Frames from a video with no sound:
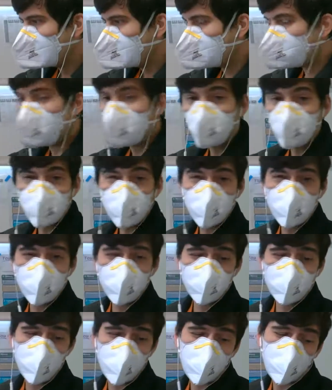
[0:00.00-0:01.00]
And then just
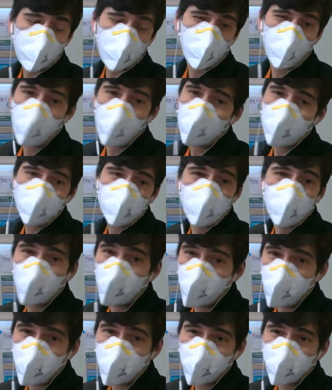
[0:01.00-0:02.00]
general random
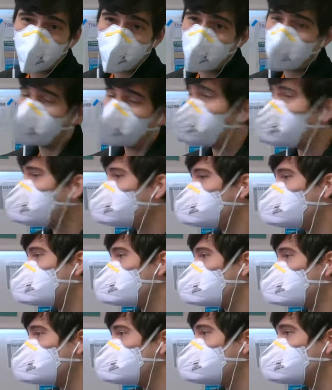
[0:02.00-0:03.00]
trivia that has nothing to do
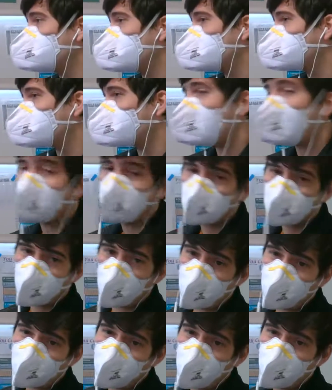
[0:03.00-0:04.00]
with physics. I just
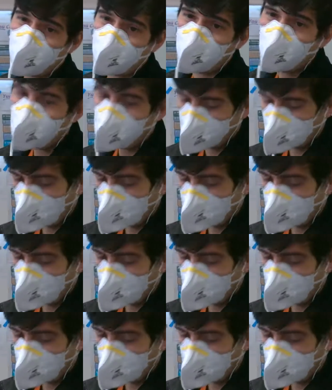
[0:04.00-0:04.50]
like trivia.